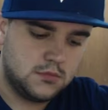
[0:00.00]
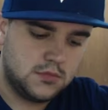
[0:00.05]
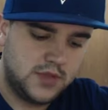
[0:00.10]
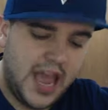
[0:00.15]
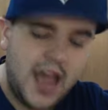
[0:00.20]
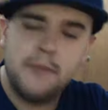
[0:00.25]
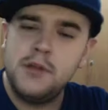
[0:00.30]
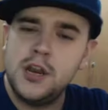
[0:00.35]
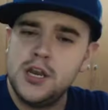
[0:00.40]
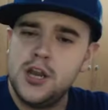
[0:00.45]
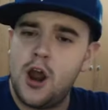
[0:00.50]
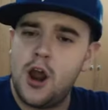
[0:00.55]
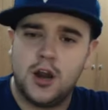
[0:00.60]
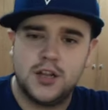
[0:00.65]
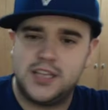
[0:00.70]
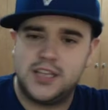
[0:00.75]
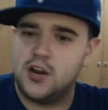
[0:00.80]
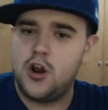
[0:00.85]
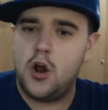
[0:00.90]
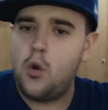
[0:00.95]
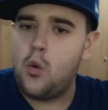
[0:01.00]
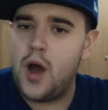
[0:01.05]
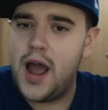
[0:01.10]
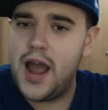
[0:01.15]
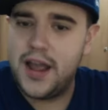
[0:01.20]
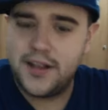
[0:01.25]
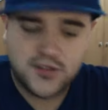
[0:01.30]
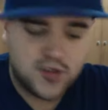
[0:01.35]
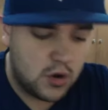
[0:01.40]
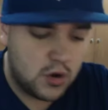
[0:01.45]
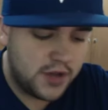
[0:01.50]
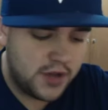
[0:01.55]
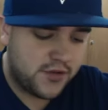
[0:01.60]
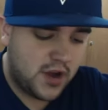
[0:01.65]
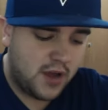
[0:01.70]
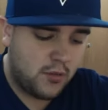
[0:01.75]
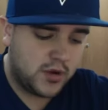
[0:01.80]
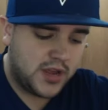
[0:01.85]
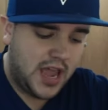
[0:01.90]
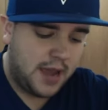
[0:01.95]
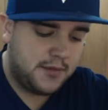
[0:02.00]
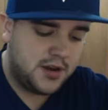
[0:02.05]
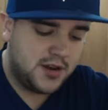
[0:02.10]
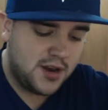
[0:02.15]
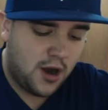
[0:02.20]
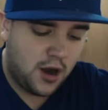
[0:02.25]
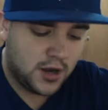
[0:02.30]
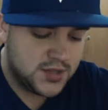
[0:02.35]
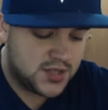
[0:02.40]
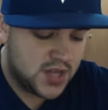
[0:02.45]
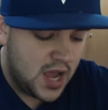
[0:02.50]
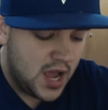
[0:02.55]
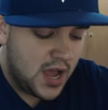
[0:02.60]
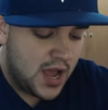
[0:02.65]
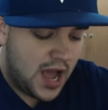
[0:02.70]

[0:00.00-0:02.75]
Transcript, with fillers: Camden Yards. I don't know why I totally forgot about Camden Yards.